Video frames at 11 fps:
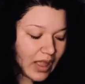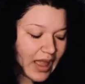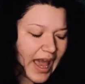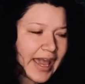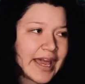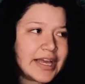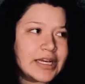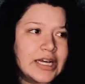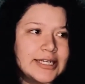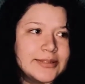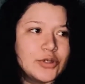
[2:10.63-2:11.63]
I
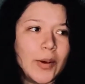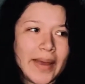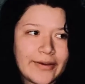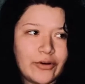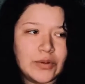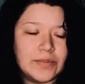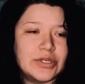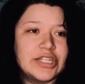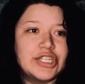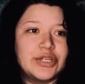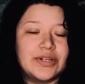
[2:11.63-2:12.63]
go back and forth
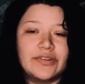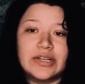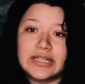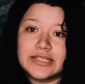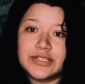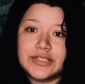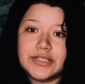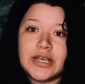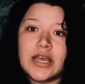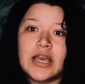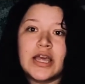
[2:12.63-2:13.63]
between two different cleansers.
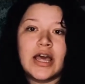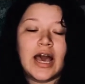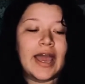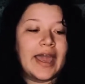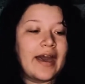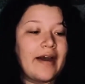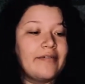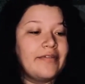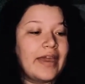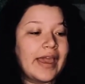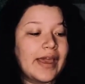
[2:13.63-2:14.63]
I have
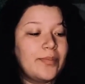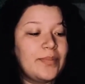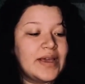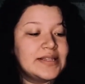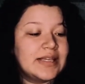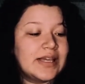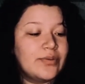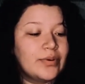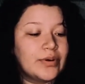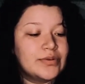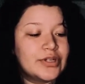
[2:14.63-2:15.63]
a Pixi
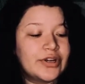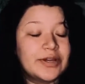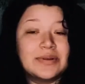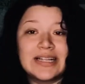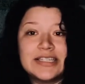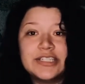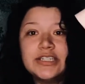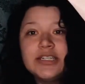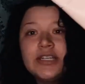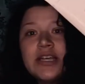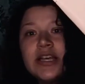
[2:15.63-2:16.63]
Rose Cream
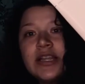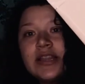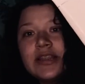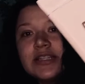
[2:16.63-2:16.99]
Cleanser, and this